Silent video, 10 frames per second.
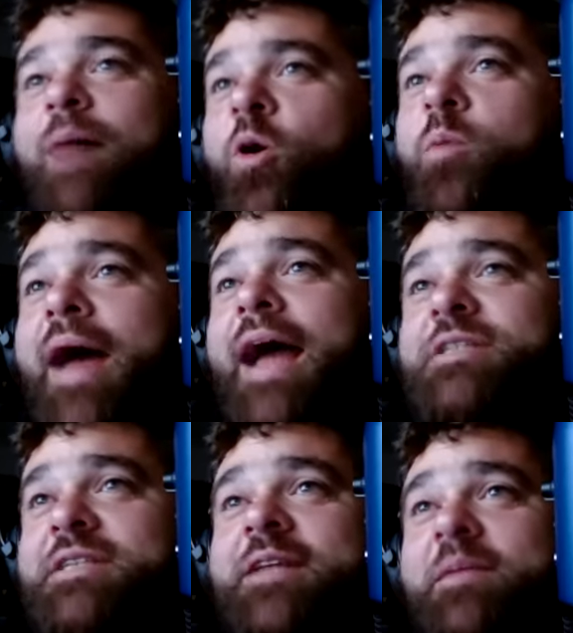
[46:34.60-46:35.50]
more
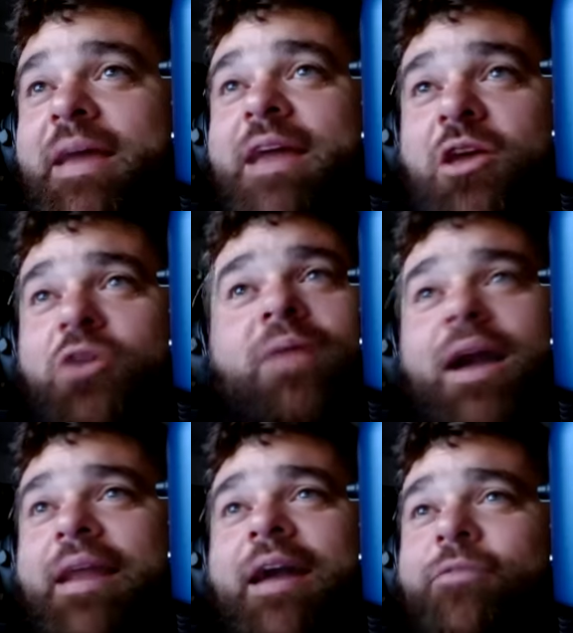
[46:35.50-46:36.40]
passion than me and you
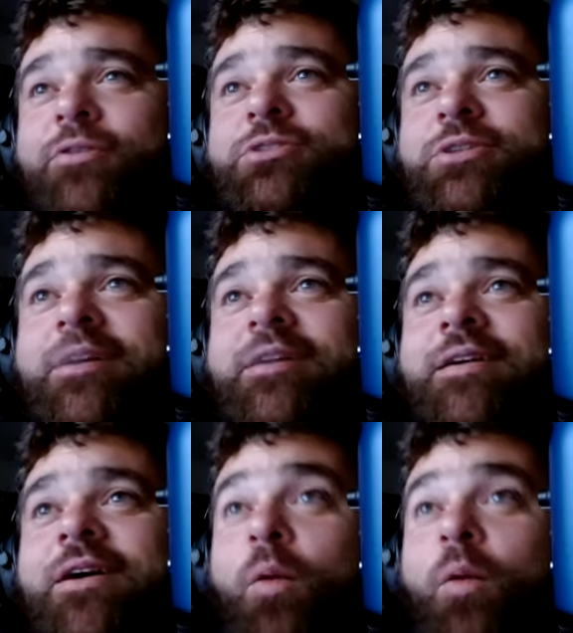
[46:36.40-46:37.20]
right now, for sure. Yeah.